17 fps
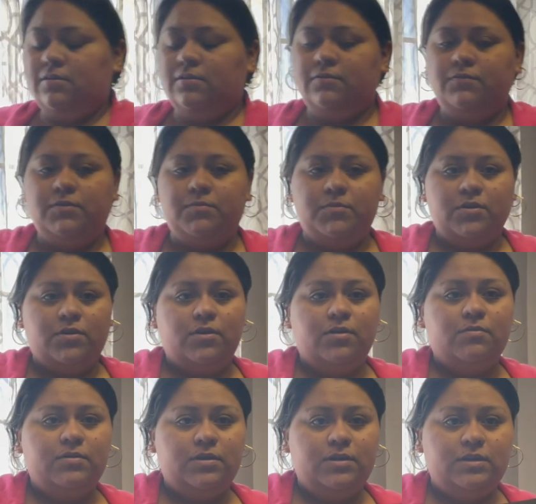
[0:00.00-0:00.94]
For
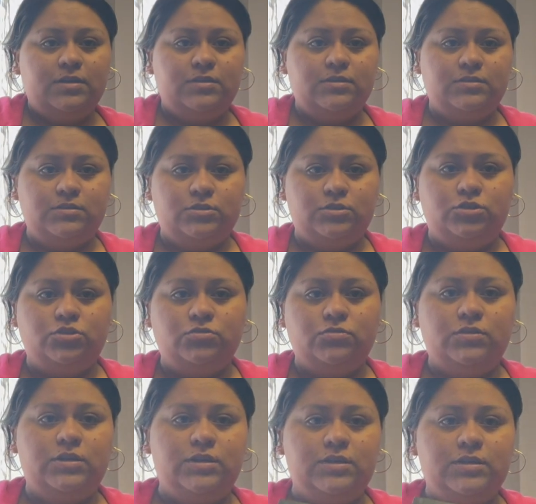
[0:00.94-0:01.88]
Makoa,
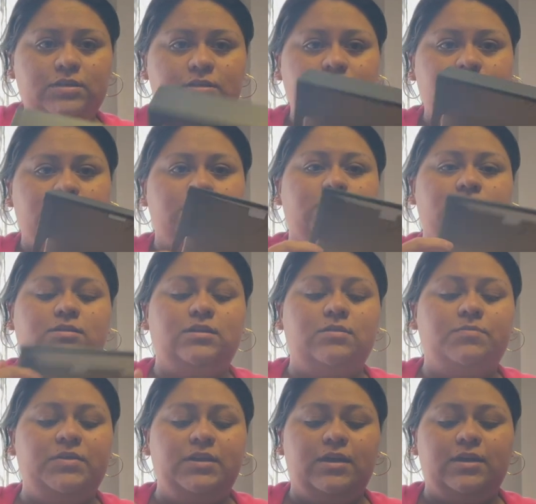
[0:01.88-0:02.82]
Jordan's. It's gonna
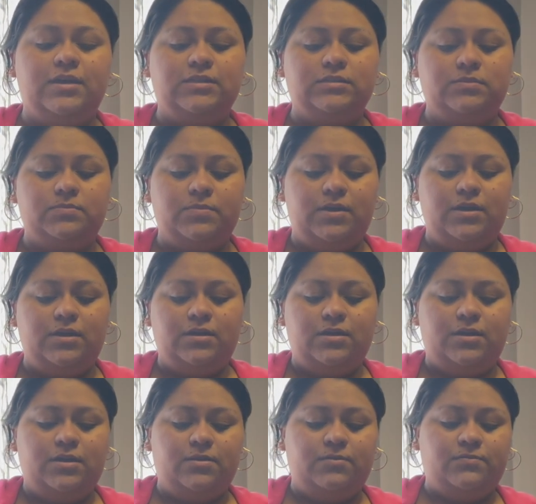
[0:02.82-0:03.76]
be like his main
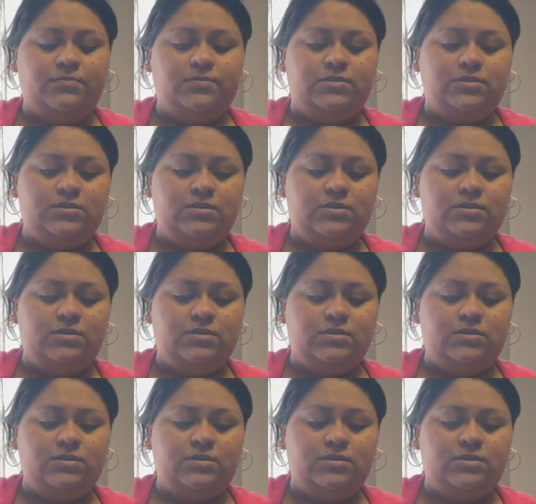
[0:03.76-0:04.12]
gift.